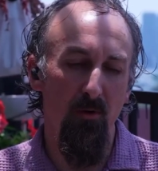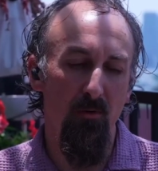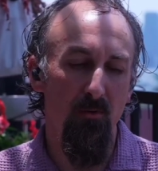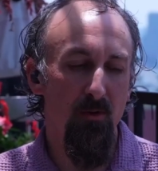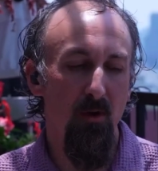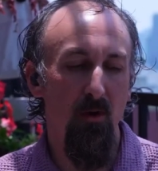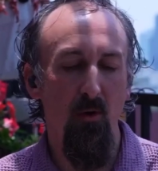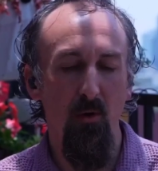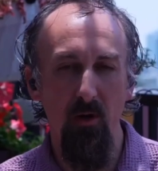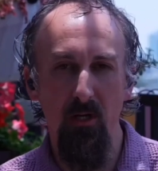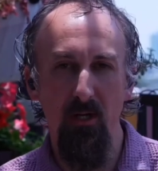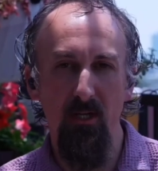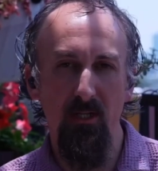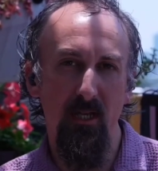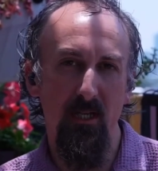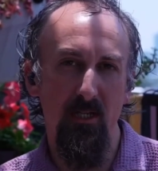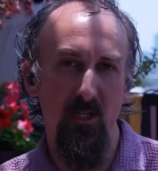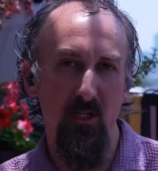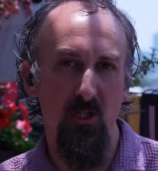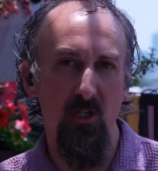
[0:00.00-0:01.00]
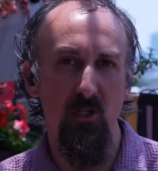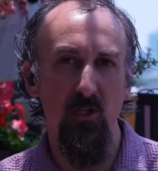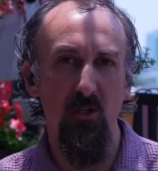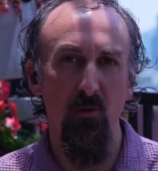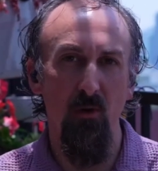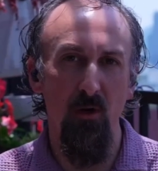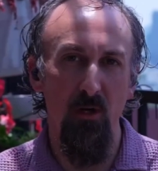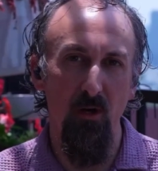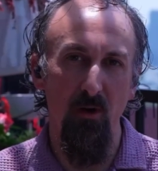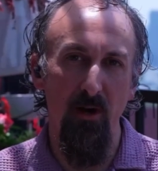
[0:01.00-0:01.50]
organizations do
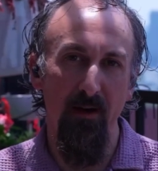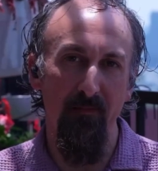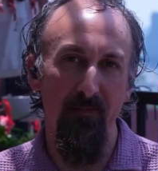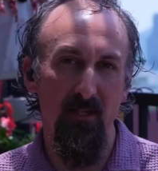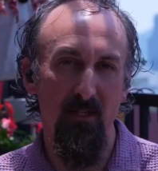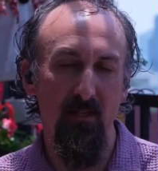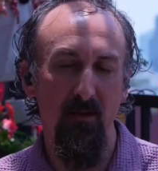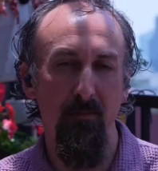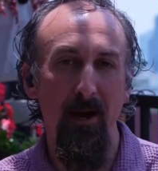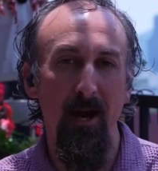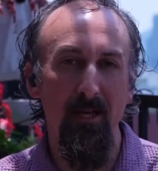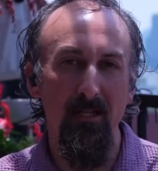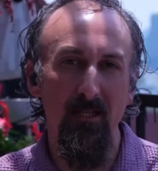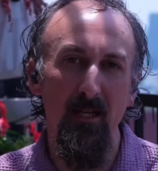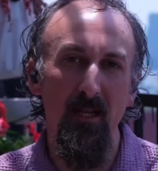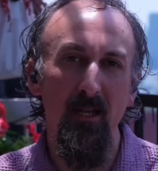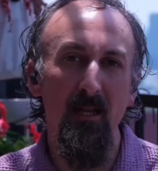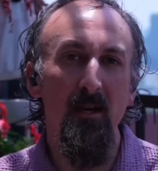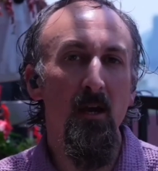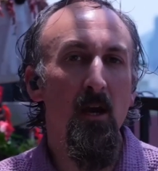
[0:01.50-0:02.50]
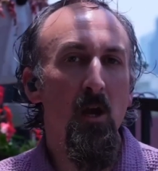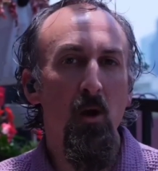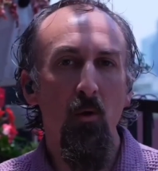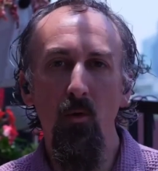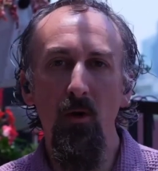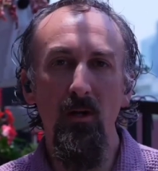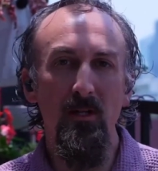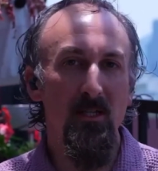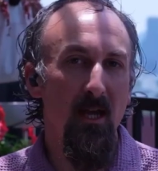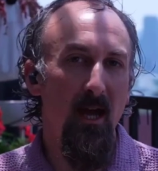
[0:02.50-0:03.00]
or don't have this capacity,
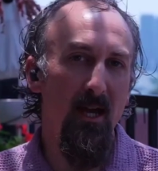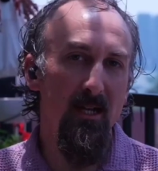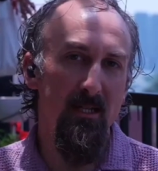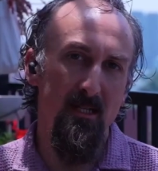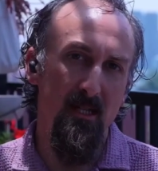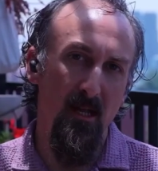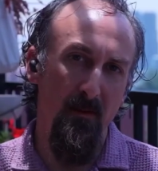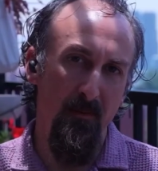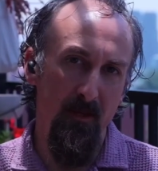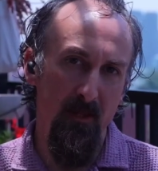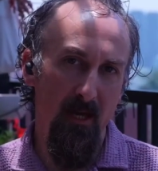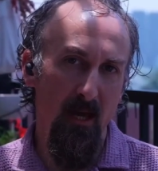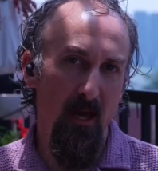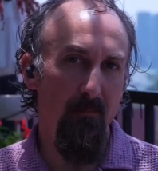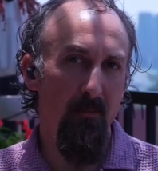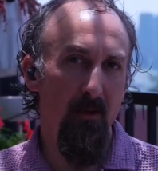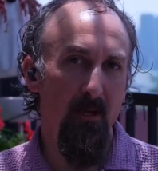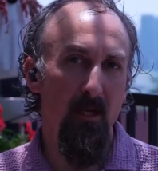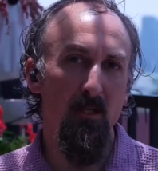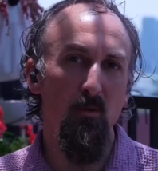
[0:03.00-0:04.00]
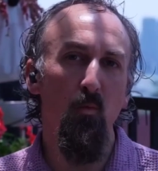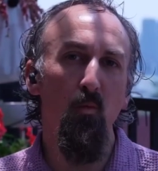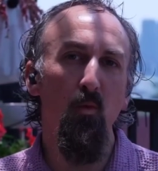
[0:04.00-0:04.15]
we're sidestepping that because we're